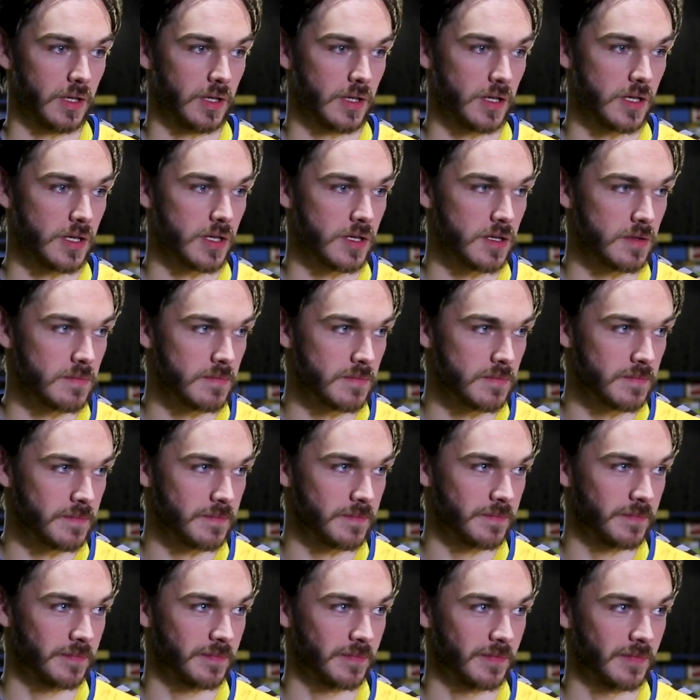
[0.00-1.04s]

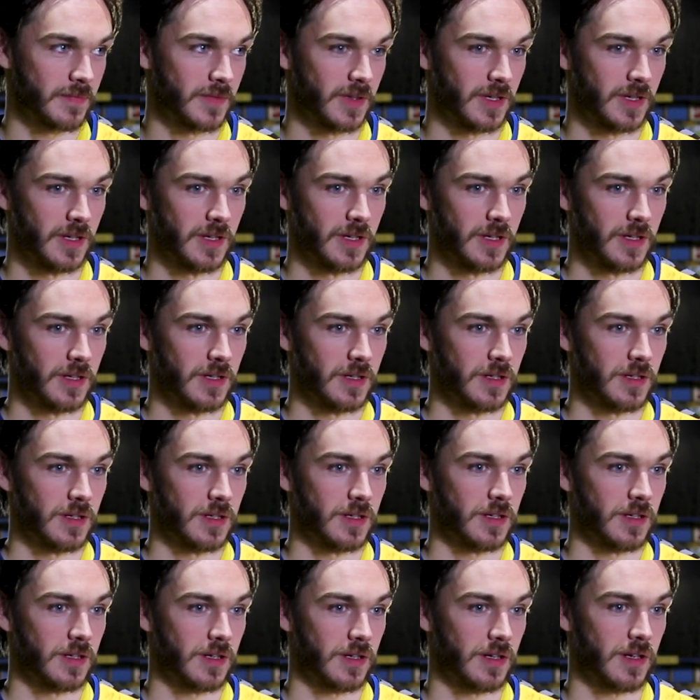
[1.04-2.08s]
Um,
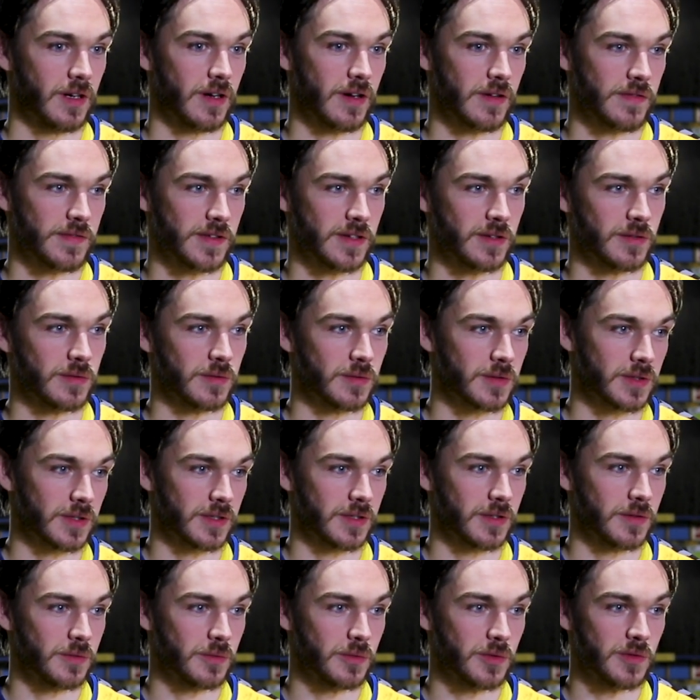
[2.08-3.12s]
I think
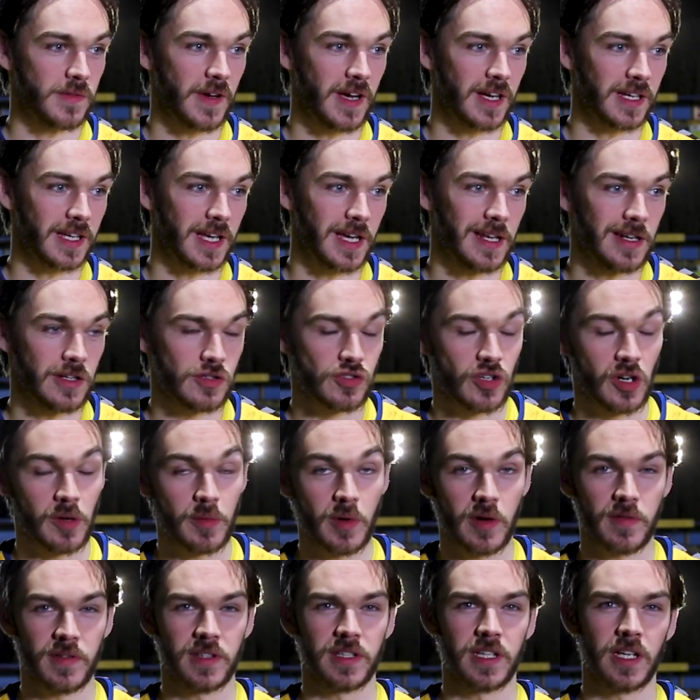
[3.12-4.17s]
without getting in
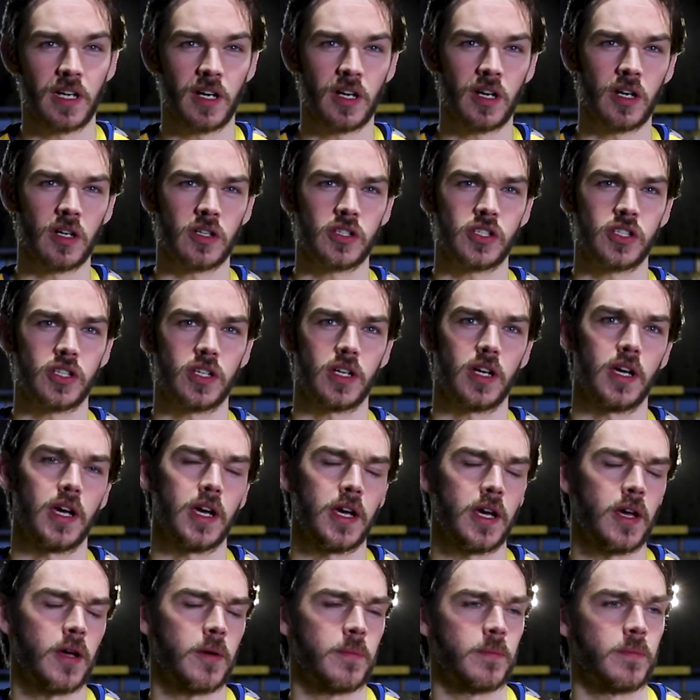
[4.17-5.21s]
trouble, I think they're harsh.
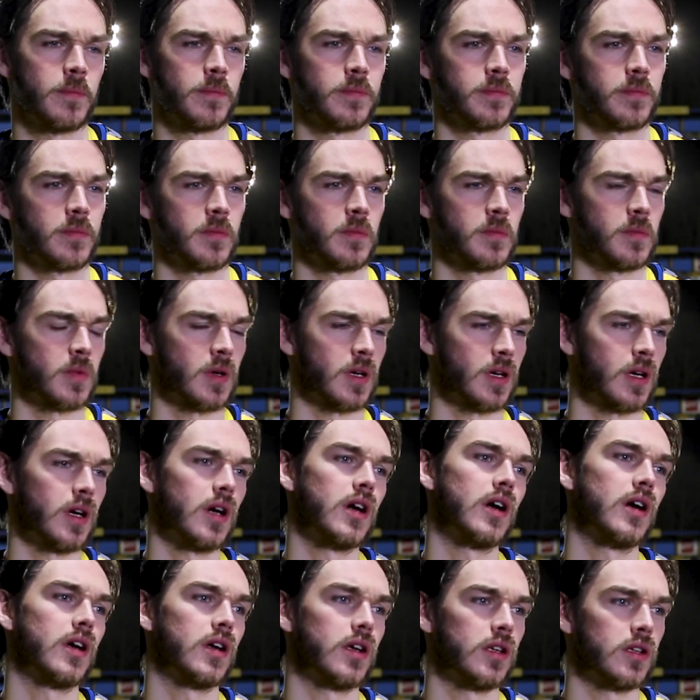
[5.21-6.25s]
Um,
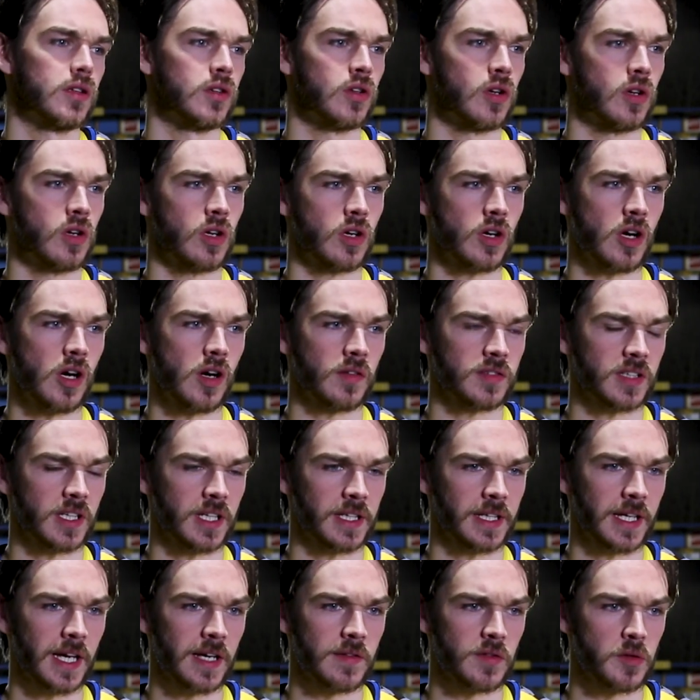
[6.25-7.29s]
not long after
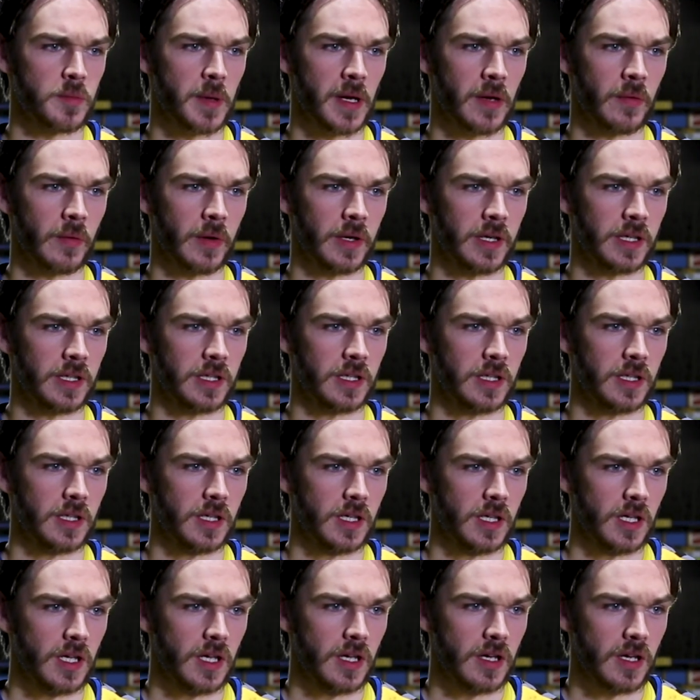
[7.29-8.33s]
they gave the penalty,
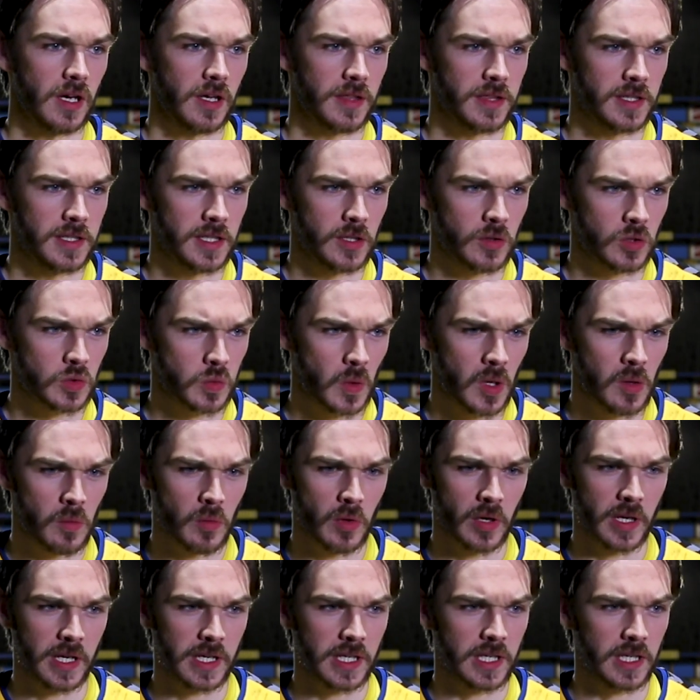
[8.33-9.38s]
I think there was one
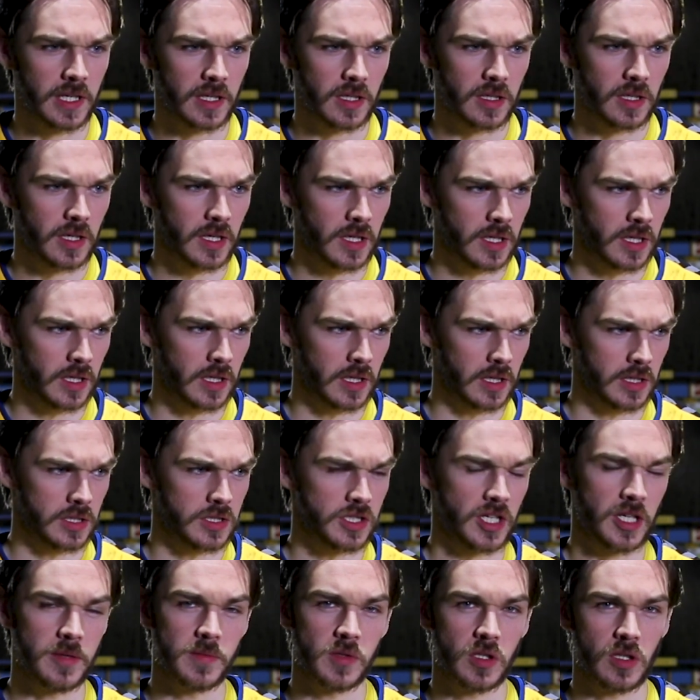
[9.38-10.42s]
where it hit uh,
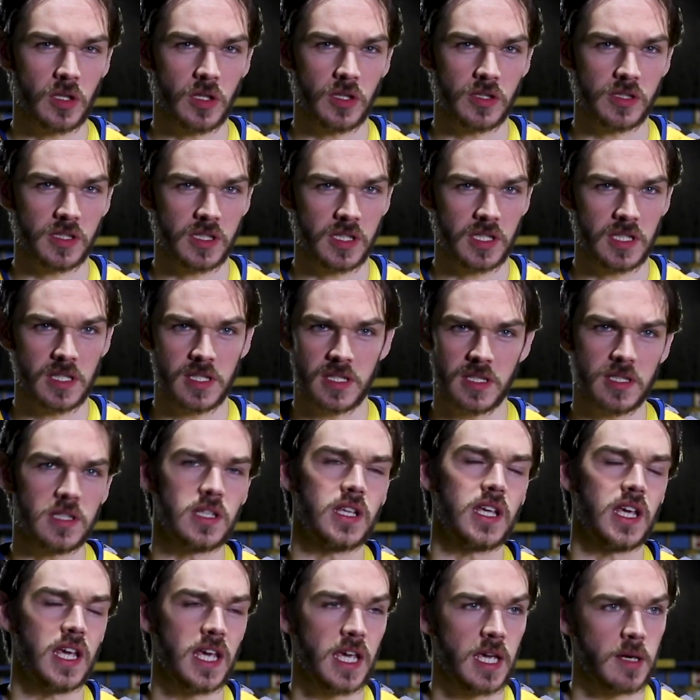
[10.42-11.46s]
James Kolotsky's
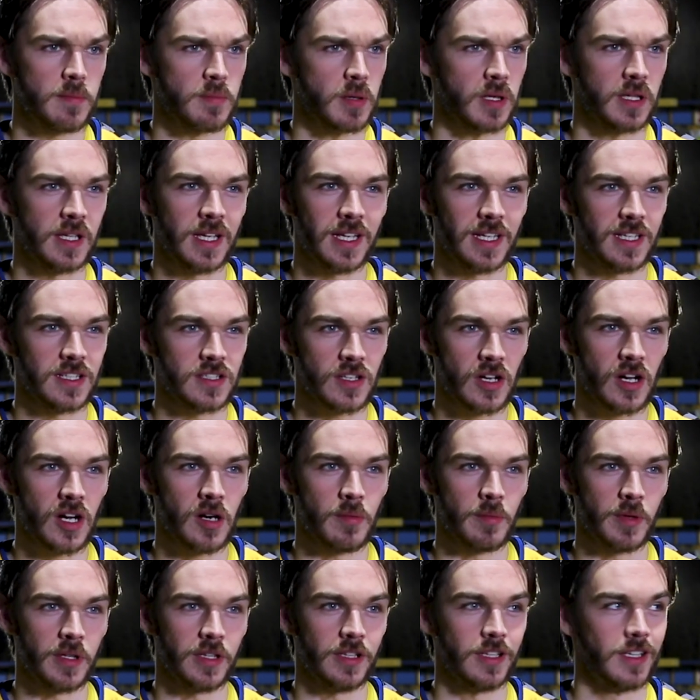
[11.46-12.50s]
hip and then his
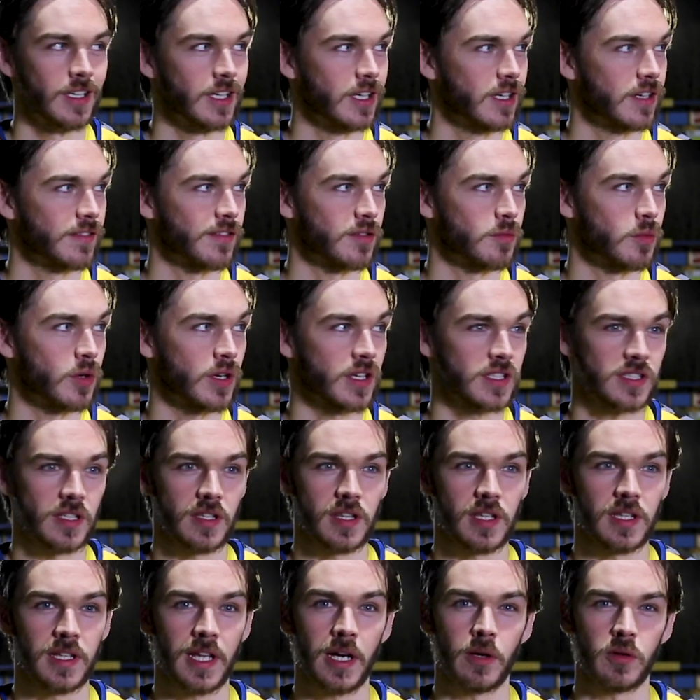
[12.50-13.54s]
arm, and if I'm honest, I
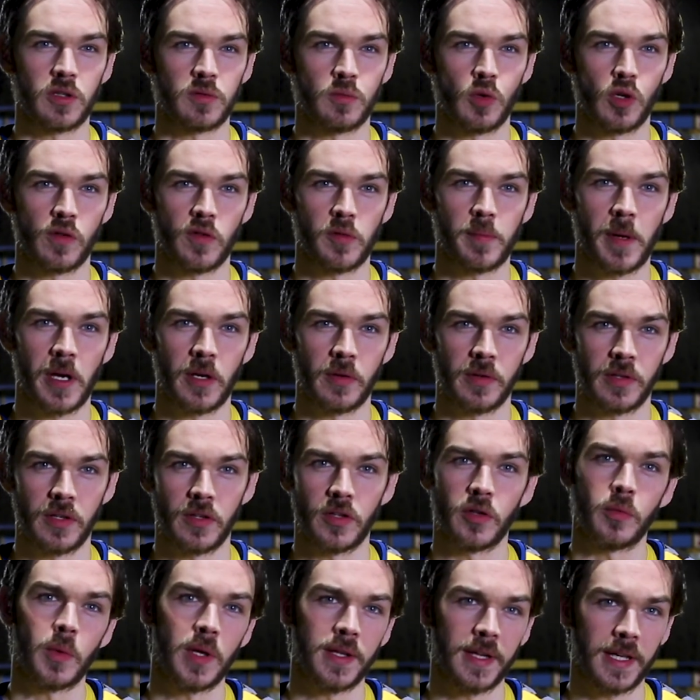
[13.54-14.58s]
think that was more of a penalty
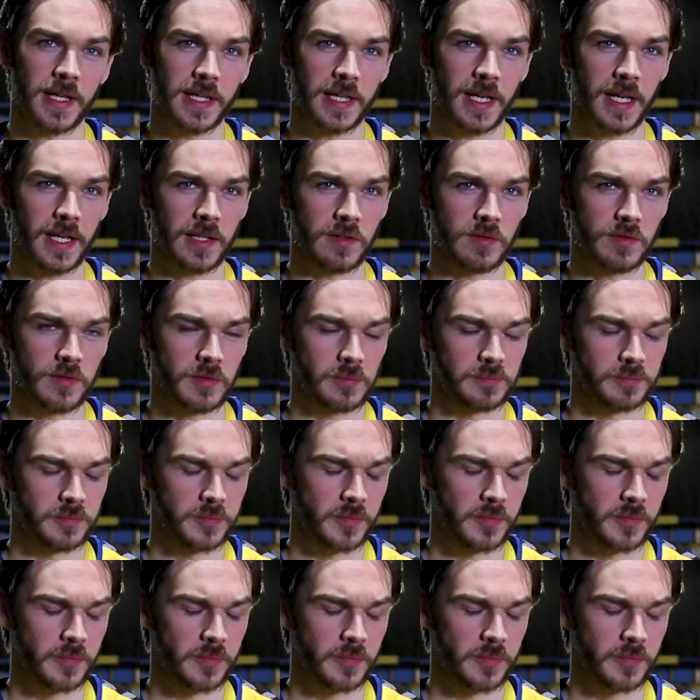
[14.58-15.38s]
than the one they gave.